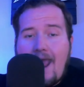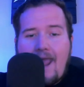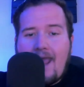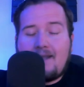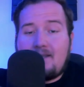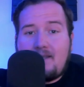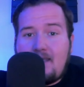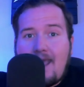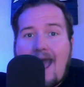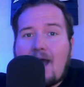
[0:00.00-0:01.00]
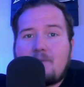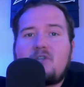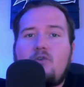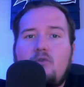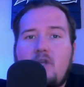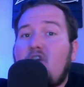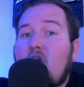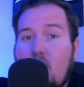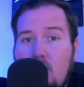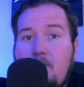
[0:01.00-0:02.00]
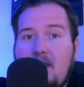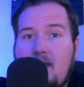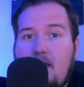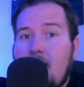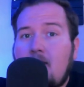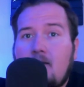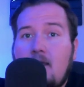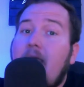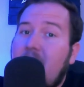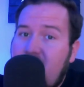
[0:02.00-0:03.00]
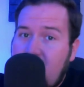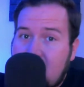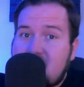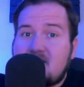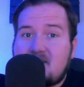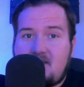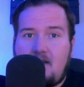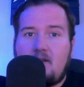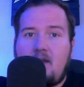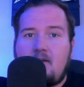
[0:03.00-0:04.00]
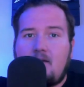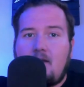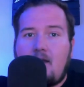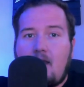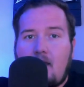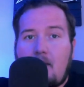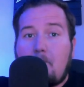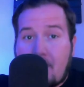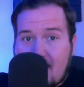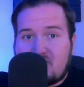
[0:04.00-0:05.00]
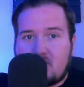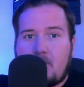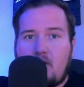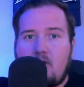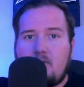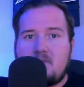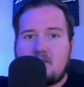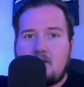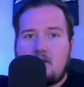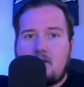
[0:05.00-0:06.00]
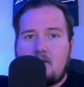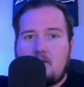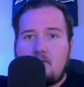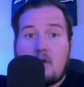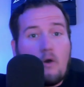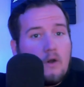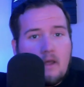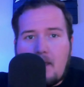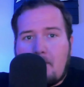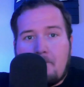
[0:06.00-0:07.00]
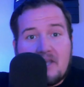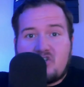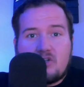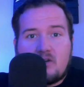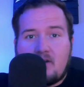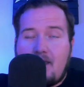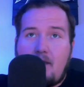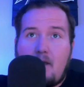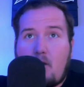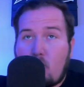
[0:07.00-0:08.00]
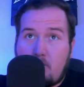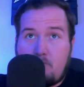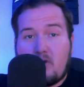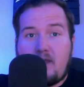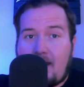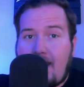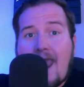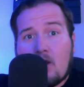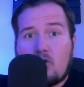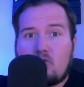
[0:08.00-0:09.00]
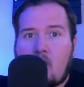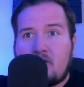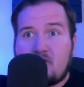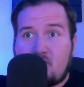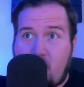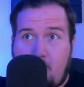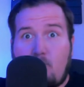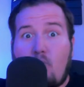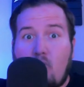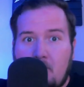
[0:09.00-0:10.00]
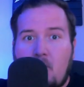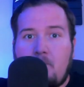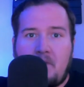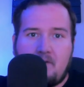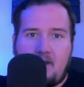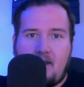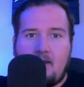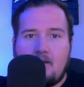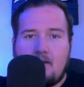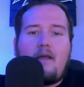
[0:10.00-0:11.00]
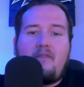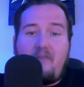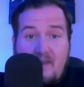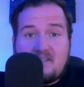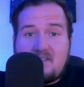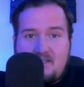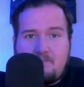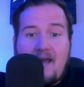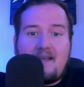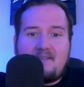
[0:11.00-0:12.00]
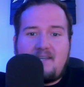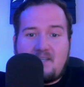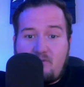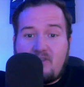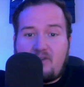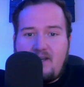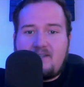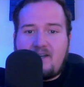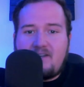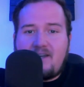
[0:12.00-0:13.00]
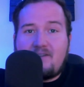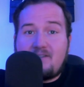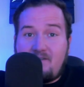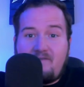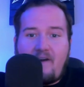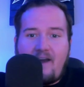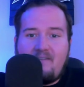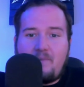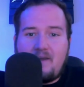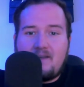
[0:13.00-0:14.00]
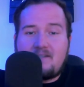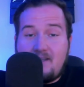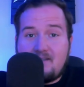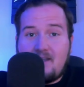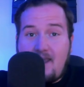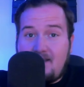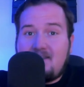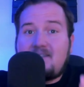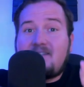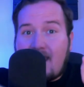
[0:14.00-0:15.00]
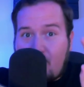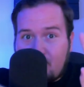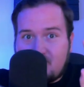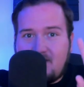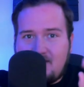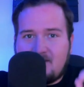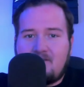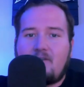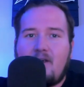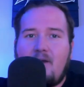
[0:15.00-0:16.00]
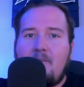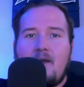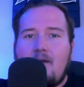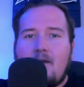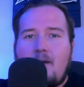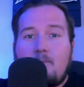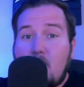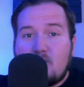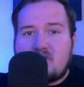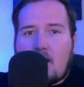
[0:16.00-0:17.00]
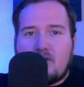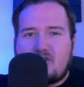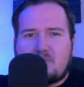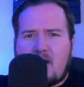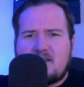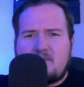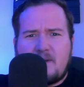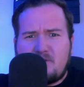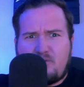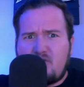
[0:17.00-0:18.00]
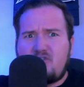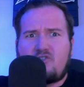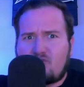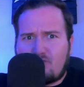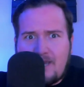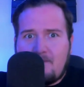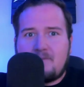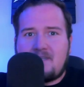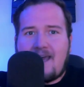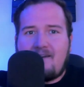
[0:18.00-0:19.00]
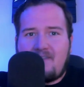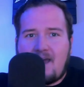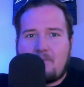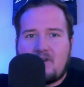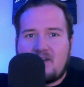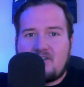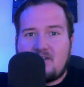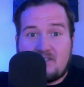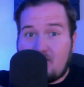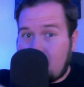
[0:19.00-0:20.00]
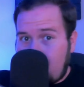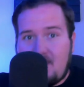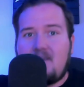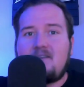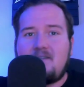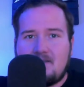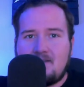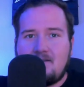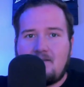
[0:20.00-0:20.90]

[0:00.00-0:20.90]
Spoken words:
And he absolutely could be, if he hits his ceiling, Patrick Mahomes. A mixture, or really an Aaron Rodgers with more mobility. This past season with 30 touchdowns and 5 picks is a down season for him. Most college prospects would dream to have that production as their peak season.